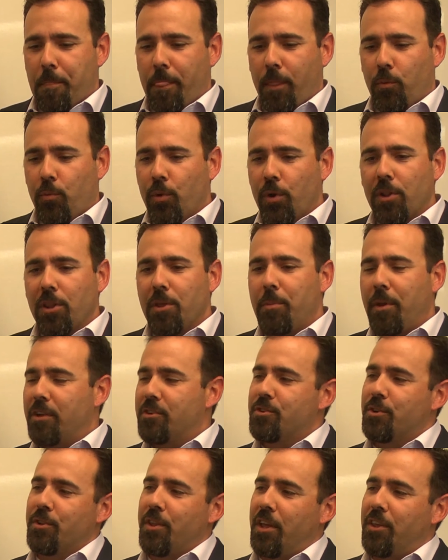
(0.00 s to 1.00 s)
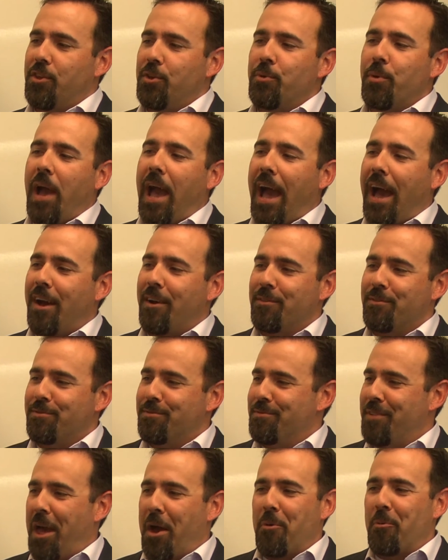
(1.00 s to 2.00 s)
really make sure that you
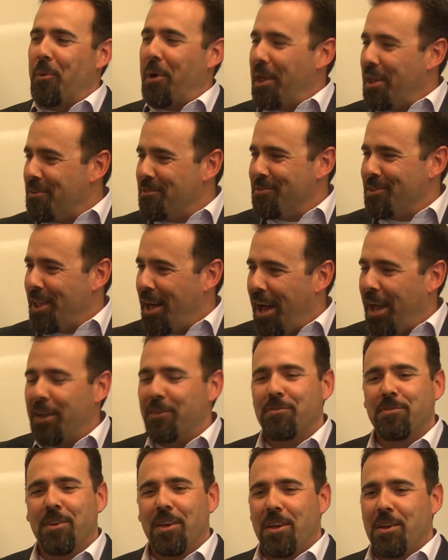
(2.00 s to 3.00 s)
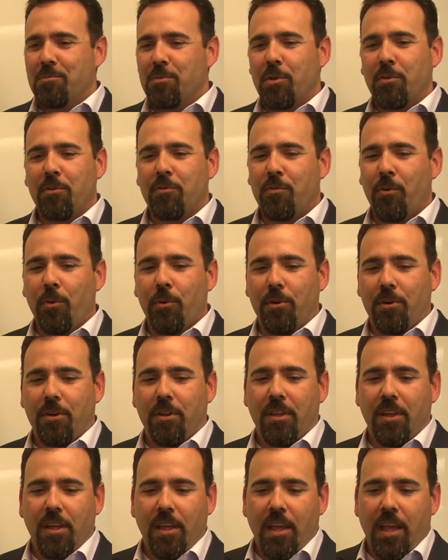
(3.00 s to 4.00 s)
have that way of life moving forward.
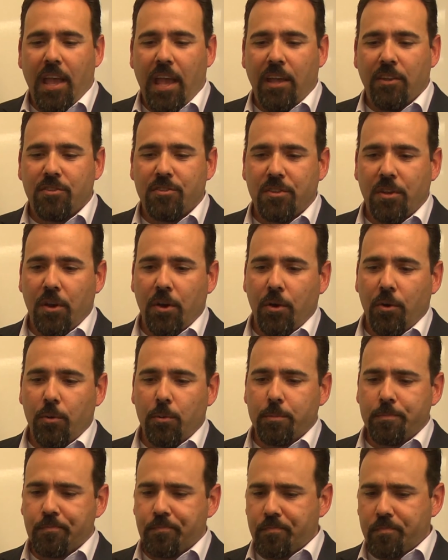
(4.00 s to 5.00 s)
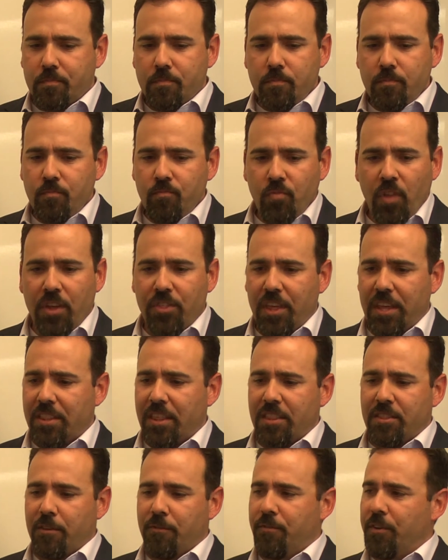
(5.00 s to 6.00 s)
And so I think
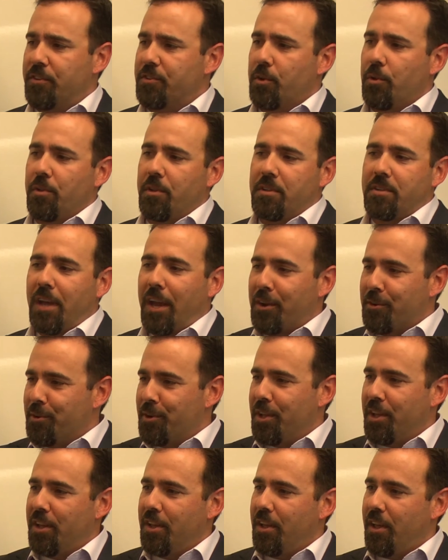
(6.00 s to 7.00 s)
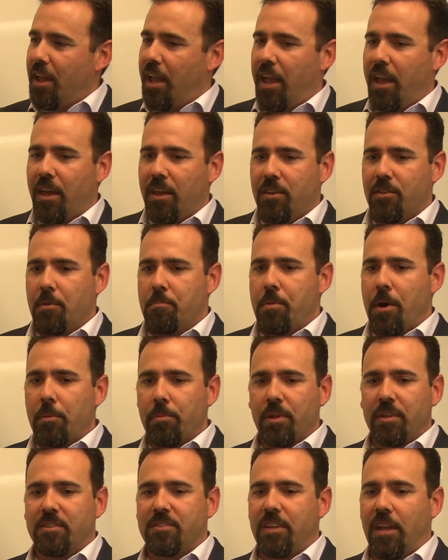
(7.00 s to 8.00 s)
that the fiscal integrity and the
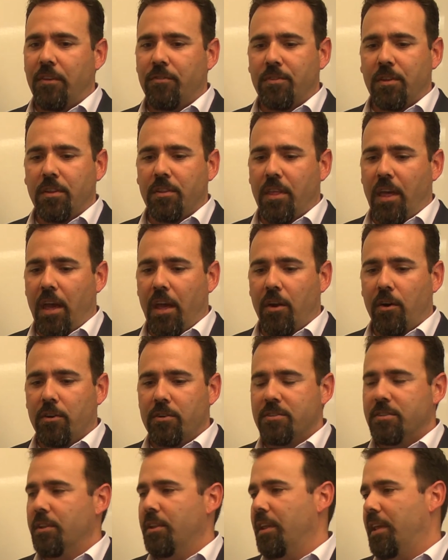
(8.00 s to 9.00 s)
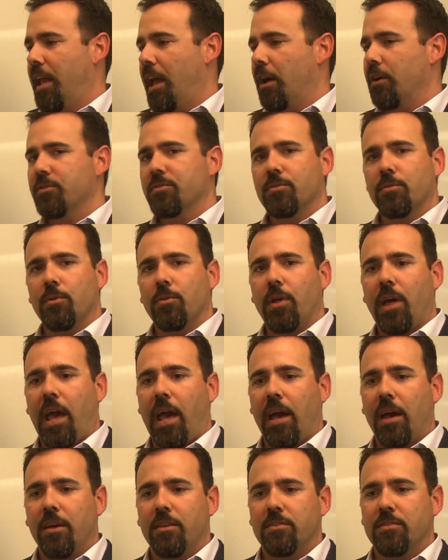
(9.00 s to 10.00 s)
public safety that our city council
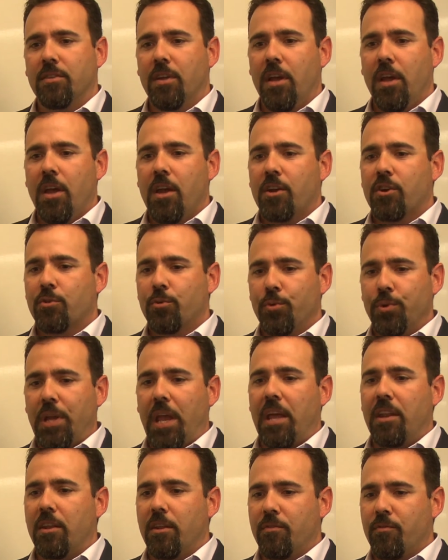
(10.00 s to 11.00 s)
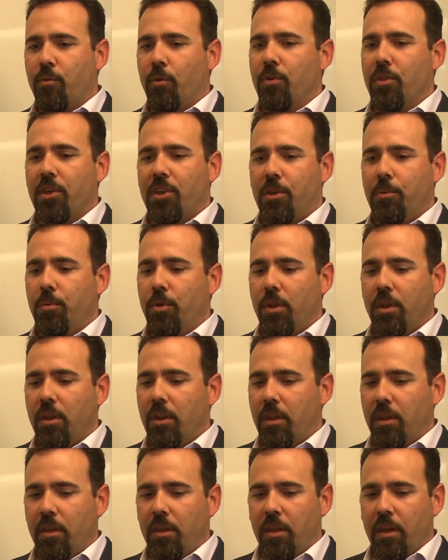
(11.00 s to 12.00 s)
has created for the
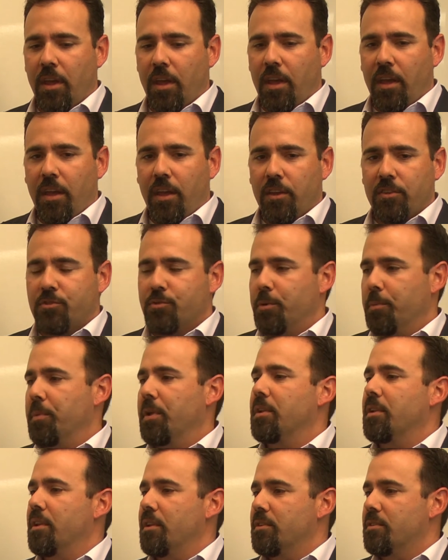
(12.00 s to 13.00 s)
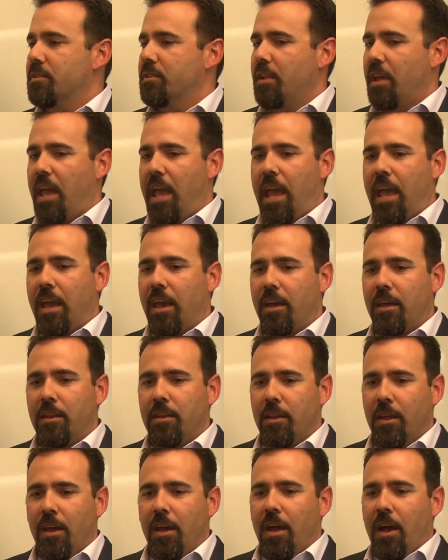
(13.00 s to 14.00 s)
community is tremendous.
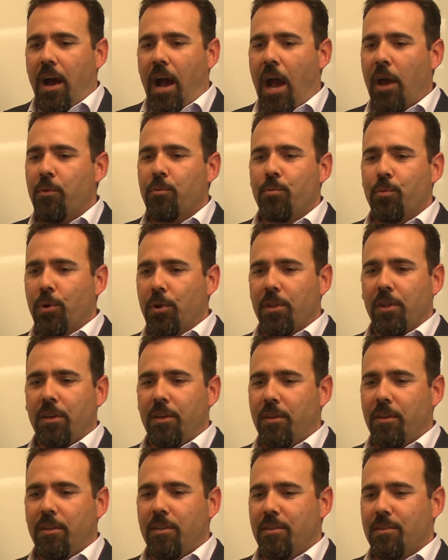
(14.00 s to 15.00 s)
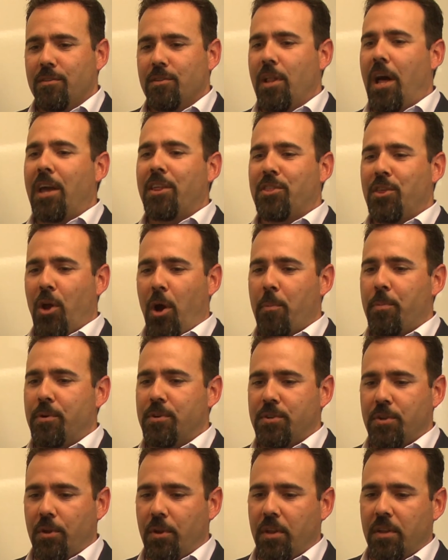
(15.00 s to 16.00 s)
And I'd really like the
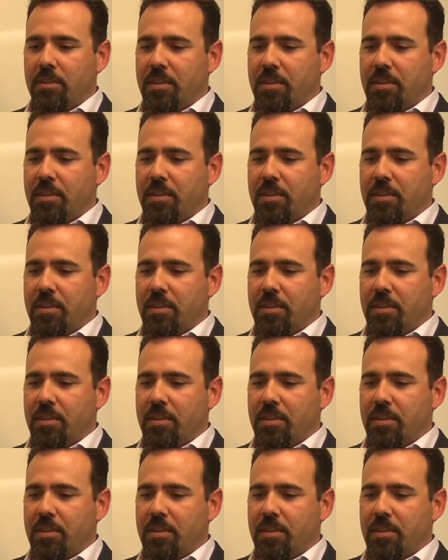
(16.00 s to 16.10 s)
opportunity